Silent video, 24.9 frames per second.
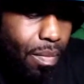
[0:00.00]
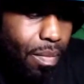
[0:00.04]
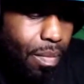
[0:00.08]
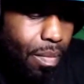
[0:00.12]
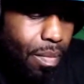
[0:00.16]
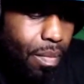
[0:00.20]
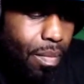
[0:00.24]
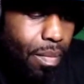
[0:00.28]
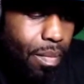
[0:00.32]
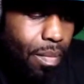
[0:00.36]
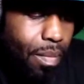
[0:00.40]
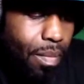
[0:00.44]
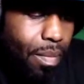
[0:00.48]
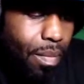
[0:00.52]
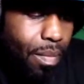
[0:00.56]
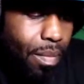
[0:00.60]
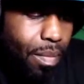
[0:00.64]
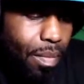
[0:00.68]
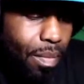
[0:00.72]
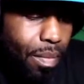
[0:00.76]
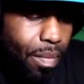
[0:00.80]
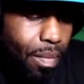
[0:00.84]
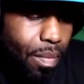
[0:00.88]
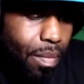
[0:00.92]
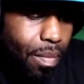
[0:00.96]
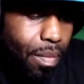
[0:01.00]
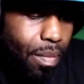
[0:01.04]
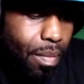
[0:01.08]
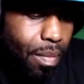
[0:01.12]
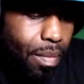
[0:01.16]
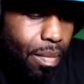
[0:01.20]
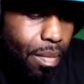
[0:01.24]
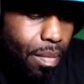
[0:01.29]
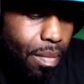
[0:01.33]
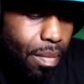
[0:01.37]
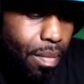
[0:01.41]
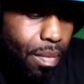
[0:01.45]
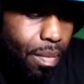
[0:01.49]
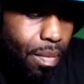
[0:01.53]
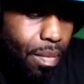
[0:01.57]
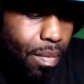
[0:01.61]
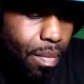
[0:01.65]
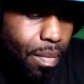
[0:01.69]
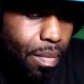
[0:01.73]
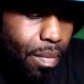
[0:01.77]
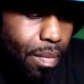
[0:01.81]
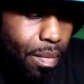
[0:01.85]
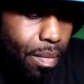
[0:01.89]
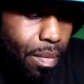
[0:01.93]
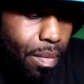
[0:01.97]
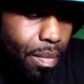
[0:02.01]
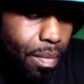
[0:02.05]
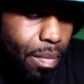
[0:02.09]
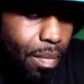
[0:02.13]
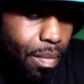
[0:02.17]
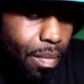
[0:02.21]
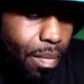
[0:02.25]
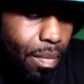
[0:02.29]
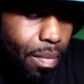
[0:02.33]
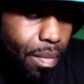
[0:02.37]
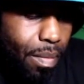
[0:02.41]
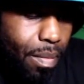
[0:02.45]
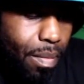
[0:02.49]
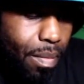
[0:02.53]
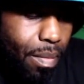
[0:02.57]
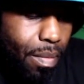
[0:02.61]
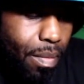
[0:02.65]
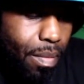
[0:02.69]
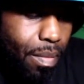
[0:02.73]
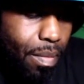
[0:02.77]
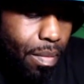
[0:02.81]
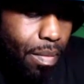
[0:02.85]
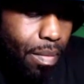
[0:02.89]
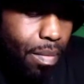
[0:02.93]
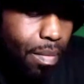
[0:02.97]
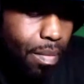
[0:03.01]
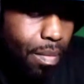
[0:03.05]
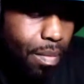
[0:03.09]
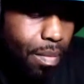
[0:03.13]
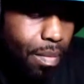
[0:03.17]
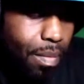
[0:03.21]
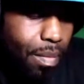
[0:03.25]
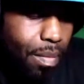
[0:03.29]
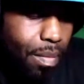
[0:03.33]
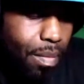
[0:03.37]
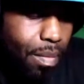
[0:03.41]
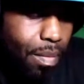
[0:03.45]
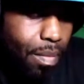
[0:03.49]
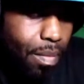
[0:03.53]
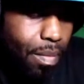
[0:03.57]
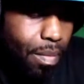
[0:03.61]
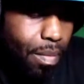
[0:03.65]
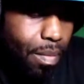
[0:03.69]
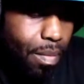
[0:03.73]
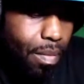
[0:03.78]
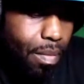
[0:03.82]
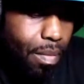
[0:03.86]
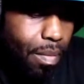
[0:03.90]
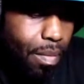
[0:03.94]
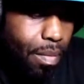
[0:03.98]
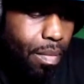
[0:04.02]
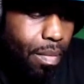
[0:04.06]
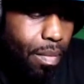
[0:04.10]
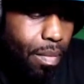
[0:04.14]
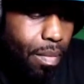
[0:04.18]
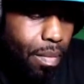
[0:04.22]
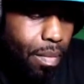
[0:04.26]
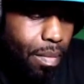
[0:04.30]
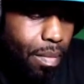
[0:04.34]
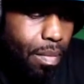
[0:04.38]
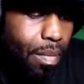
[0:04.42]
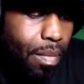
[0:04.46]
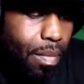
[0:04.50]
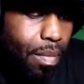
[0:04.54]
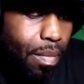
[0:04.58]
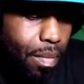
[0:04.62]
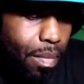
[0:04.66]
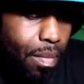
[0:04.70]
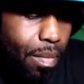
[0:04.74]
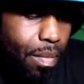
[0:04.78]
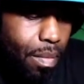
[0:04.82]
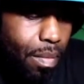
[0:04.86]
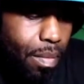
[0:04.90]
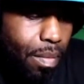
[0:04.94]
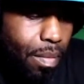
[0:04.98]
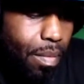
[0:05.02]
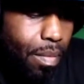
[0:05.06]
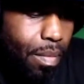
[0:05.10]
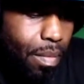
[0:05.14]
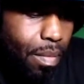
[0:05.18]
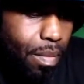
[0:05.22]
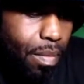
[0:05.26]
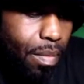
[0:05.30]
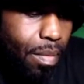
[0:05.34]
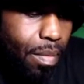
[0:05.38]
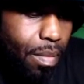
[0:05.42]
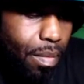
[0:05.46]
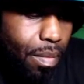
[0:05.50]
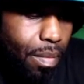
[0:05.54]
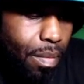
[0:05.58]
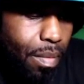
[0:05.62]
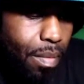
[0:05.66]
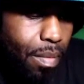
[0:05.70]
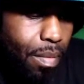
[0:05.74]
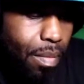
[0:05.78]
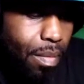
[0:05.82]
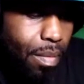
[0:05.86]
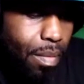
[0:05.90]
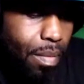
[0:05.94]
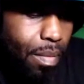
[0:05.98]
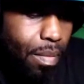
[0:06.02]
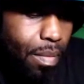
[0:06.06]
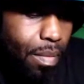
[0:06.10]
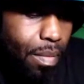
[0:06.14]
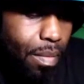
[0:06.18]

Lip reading: (not speaking)